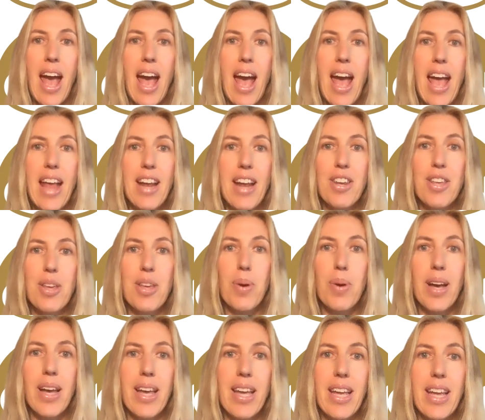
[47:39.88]
and you
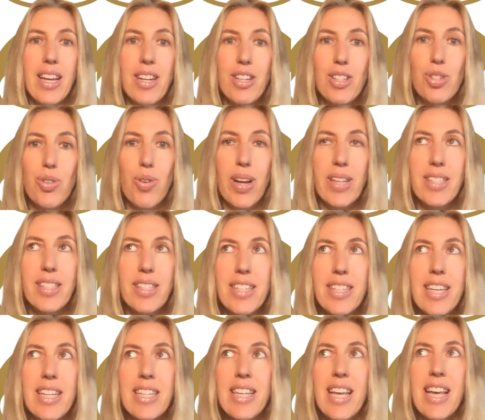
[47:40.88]
are
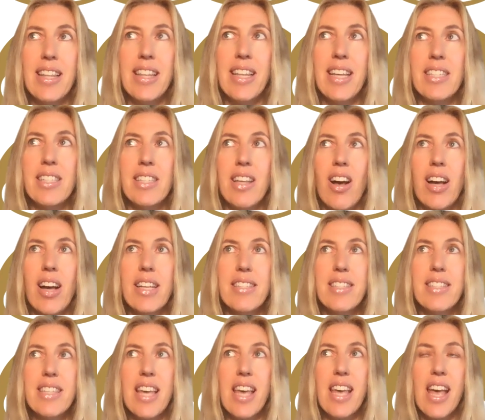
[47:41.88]
interested in this
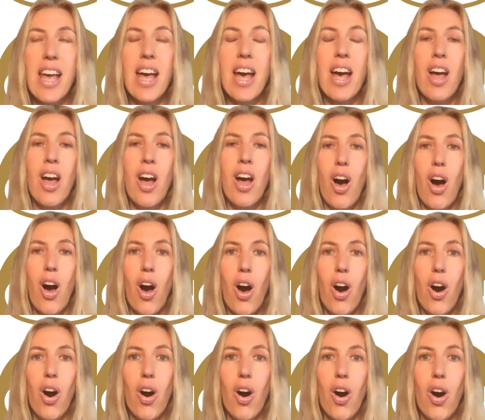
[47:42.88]
idea
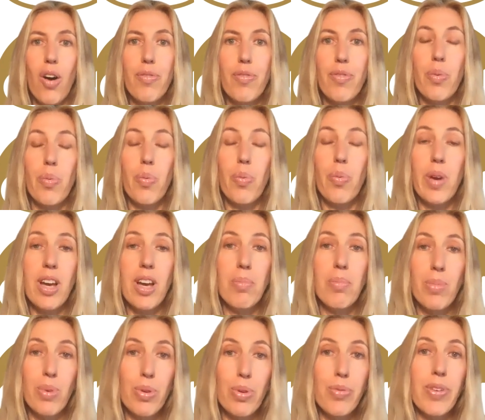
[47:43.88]
of we are
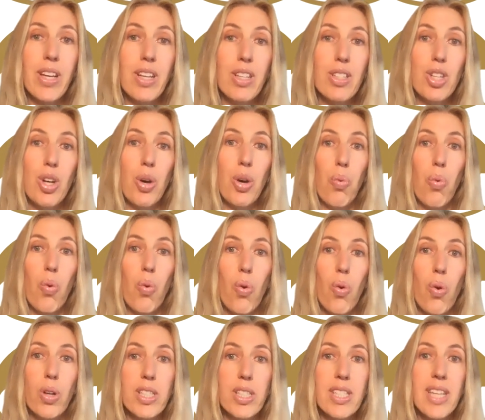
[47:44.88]
moving
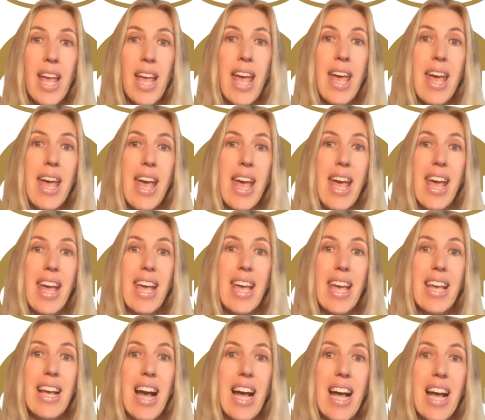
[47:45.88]
towards
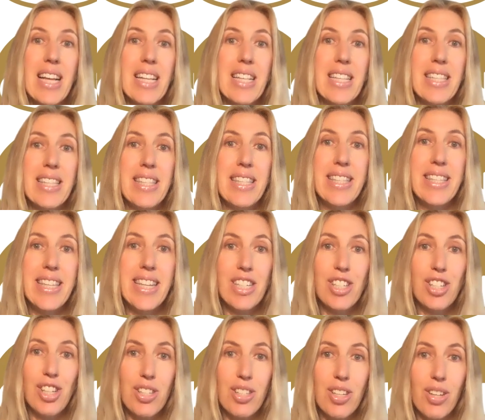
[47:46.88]
a
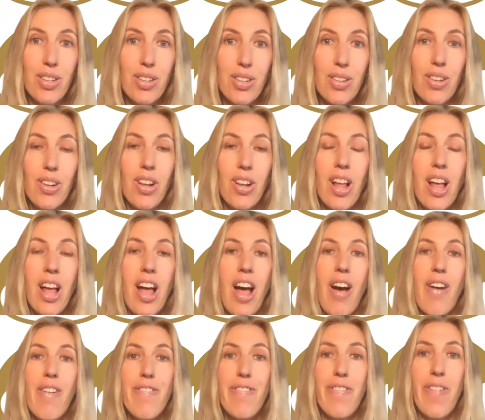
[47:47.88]
digital
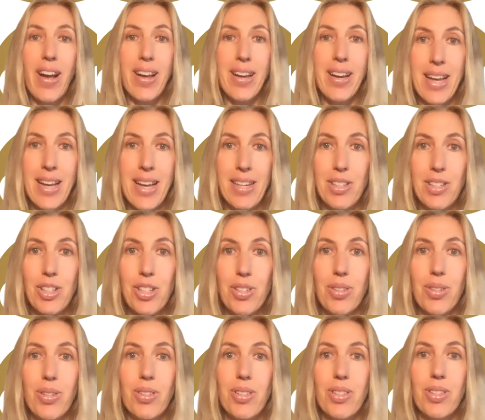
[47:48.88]

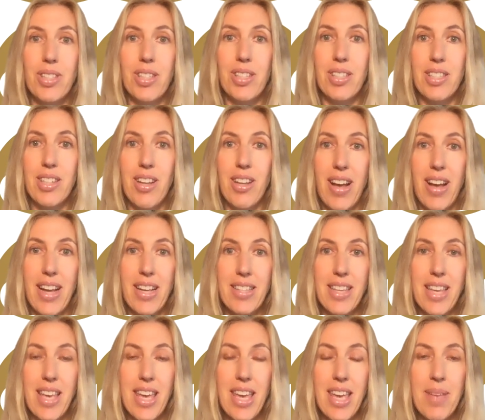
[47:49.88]
financial
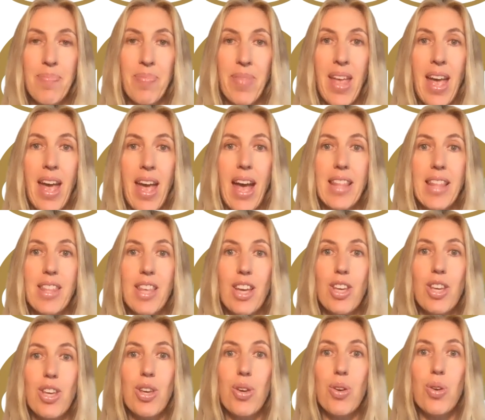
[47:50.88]
society, and that
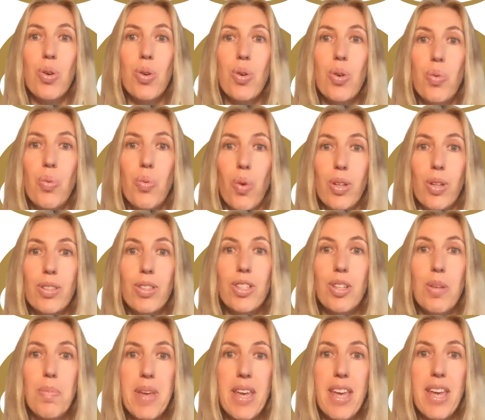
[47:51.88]
you want
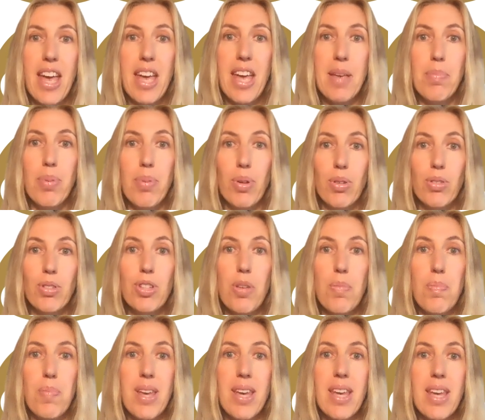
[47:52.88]
to be able to
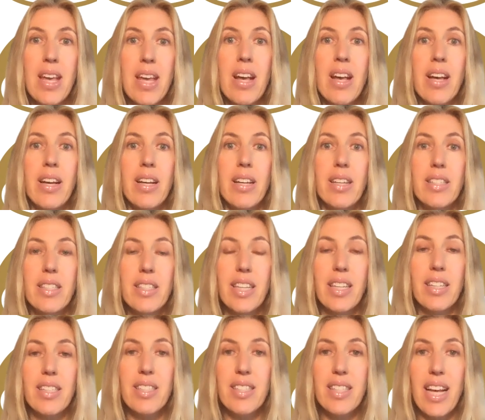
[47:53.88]
be
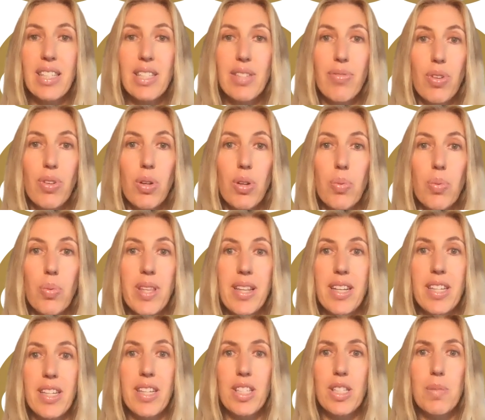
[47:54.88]
successful within the
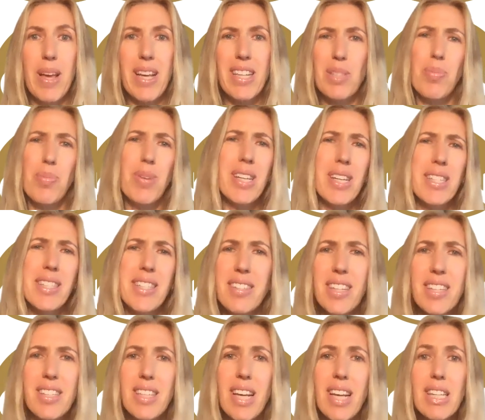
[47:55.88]
space. When I say
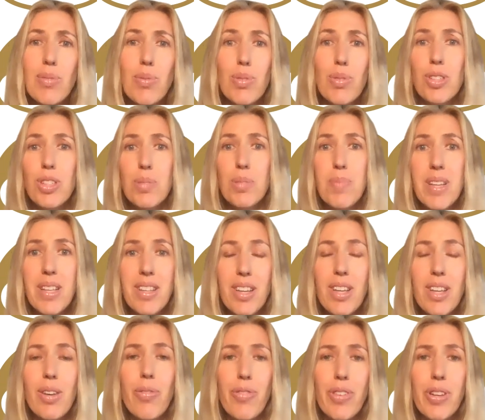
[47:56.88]
successful, just mean that
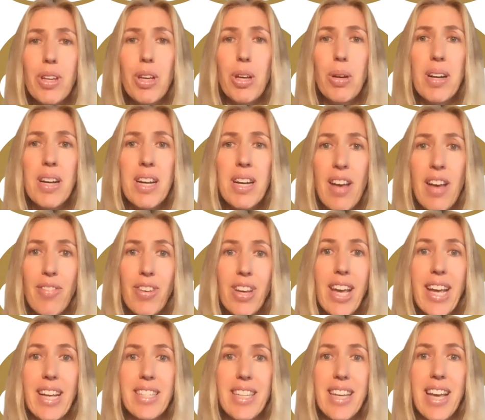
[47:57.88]
you feel you can
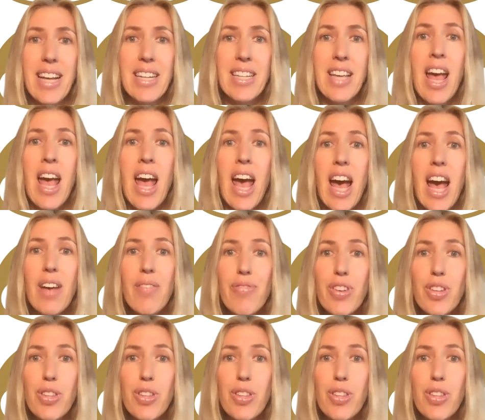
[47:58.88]
navigate it. And for